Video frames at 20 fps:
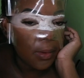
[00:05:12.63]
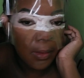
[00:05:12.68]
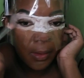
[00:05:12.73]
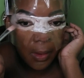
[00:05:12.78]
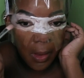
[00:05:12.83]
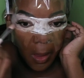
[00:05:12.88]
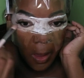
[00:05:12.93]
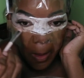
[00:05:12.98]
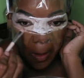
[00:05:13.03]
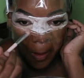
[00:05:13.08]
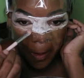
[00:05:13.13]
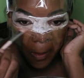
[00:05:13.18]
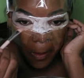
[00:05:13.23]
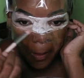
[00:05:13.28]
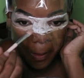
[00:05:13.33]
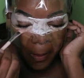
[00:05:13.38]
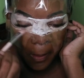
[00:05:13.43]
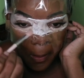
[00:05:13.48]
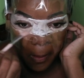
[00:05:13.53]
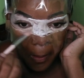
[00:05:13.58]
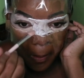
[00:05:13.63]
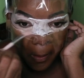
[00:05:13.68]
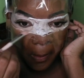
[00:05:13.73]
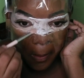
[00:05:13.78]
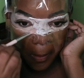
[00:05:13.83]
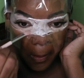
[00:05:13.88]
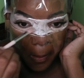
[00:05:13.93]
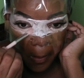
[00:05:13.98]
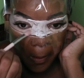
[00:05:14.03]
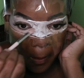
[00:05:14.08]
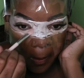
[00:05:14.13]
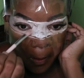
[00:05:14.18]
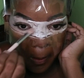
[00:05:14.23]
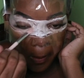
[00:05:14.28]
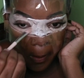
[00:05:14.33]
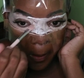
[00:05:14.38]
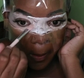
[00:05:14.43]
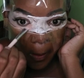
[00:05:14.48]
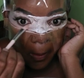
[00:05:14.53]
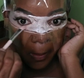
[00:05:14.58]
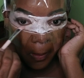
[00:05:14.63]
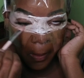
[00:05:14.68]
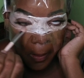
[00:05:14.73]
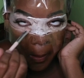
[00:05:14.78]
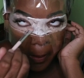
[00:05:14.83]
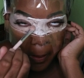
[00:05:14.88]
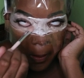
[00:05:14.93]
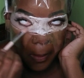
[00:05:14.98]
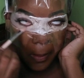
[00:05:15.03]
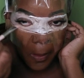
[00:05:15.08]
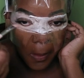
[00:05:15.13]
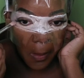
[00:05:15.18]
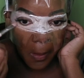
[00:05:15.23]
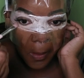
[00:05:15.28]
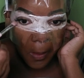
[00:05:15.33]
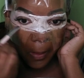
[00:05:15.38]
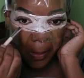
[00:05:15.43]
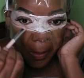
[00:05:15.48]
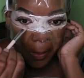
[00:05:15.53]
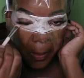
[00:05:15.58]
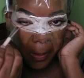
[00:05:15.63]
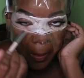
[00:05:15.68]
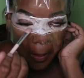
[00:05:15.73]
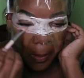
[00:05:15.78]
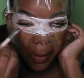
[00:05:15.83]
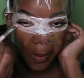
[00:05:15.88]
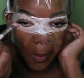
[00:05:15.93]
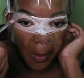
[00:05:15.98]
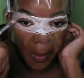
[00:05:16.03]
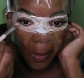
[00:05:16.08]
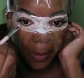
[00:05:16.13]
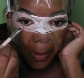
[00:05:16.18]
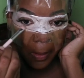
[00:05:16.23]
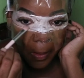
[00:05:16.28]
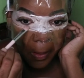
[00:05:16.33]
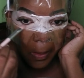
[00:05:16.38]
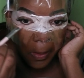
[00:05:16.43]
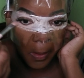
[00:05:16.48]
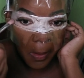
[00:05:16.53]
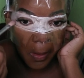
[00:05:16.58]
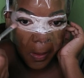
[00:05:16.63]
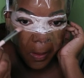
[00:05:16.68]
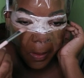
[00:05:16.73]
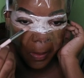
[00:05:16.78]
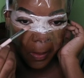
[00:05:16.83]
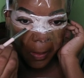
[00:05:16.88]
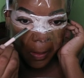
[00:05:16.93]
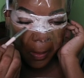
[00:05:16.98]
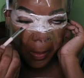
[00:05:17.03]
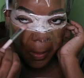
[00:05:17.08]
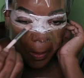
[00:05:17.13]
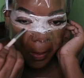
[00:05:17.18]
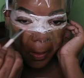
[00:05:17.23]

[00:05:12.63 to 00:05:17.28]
(silence)